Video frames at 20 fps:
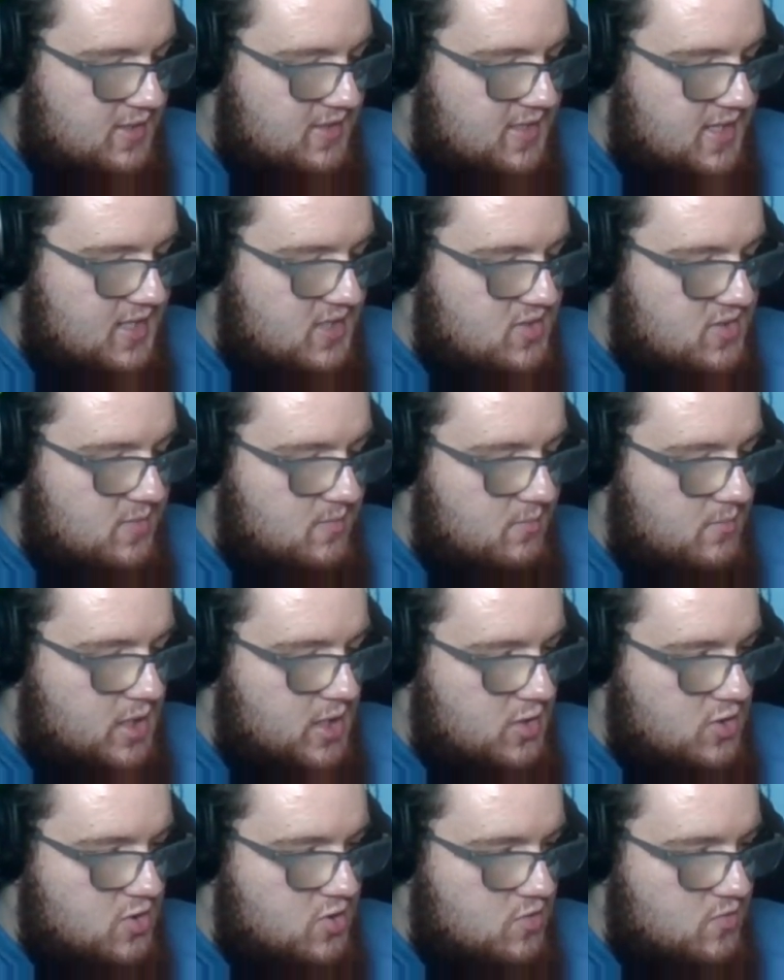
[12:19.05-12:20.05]
the dates of
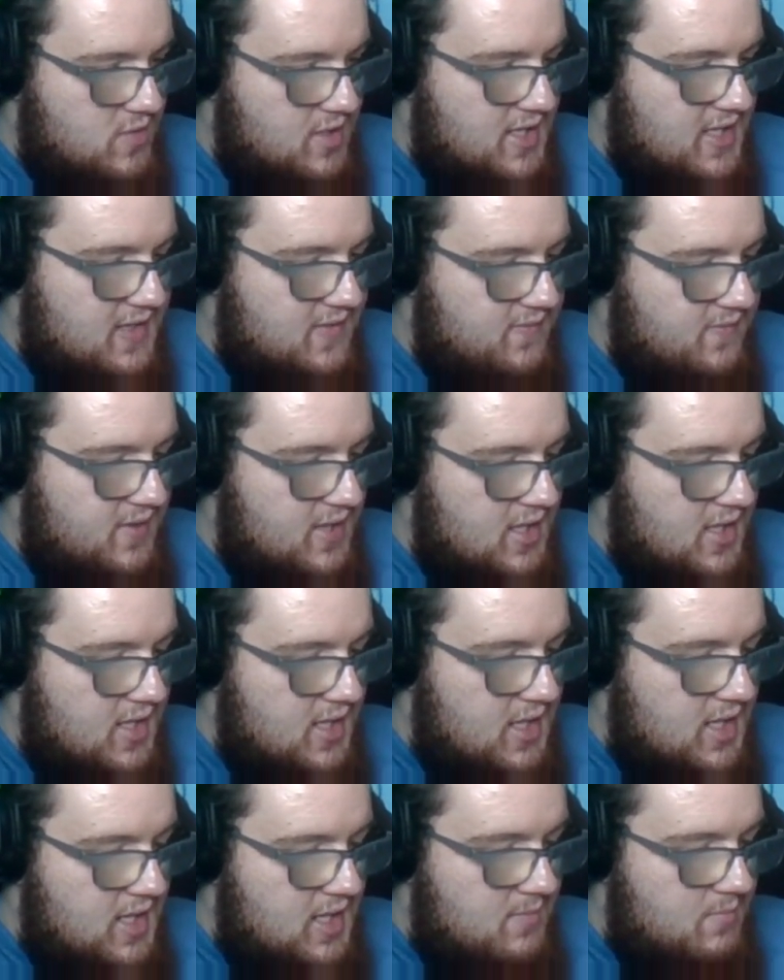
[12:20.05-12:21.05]
March 20th
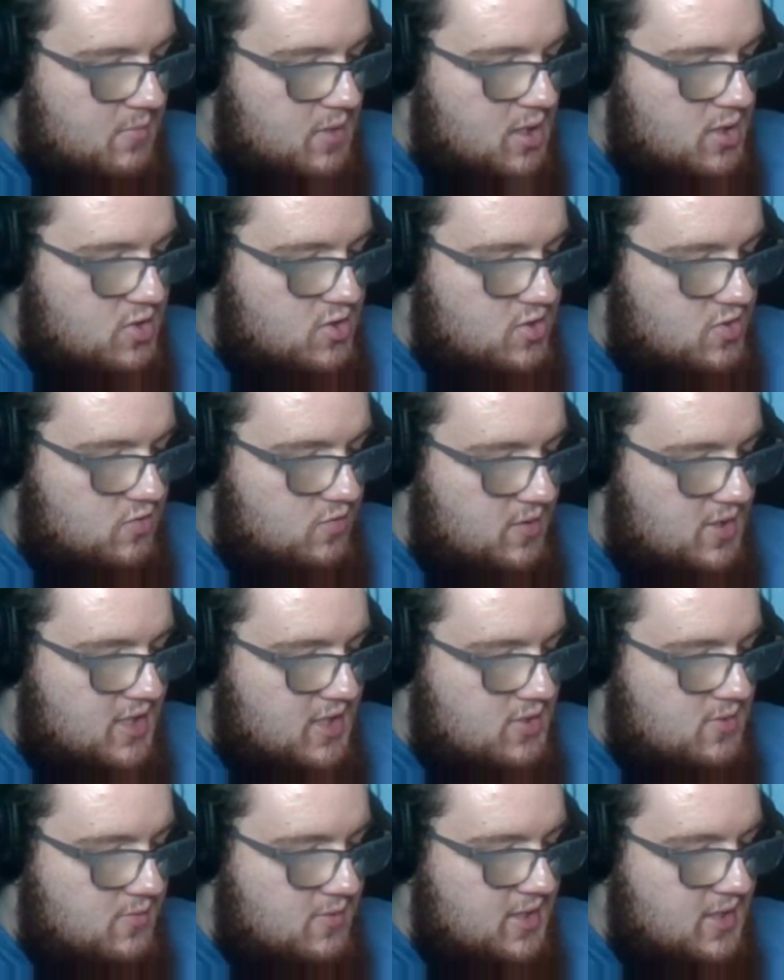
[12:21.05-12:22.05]
and March
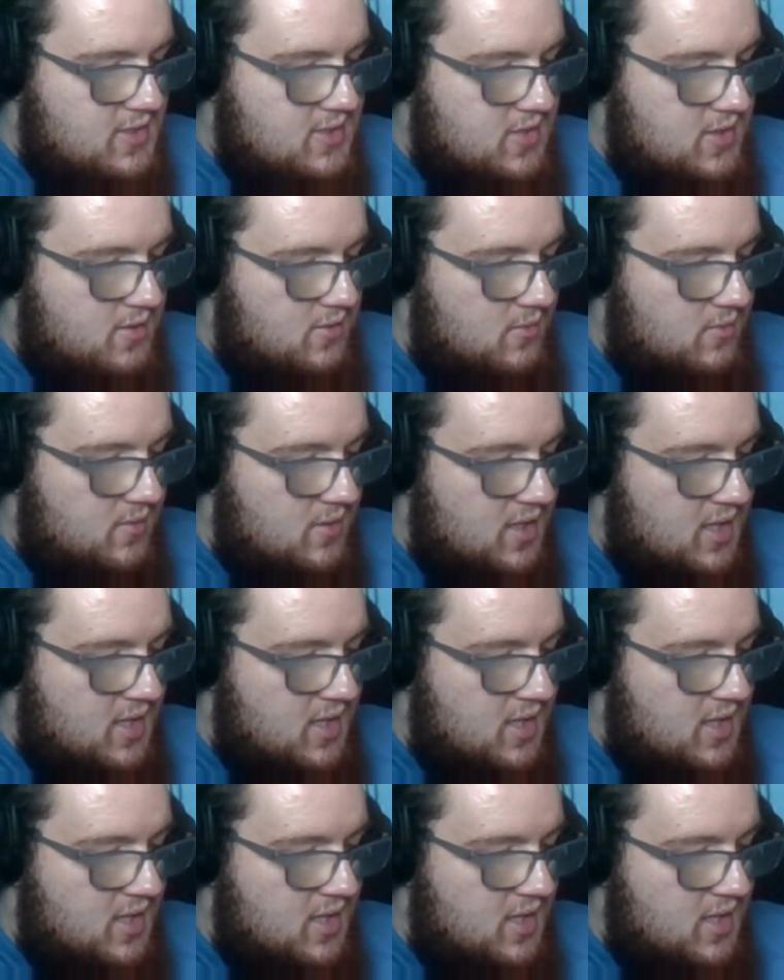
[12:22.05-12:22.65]
2022.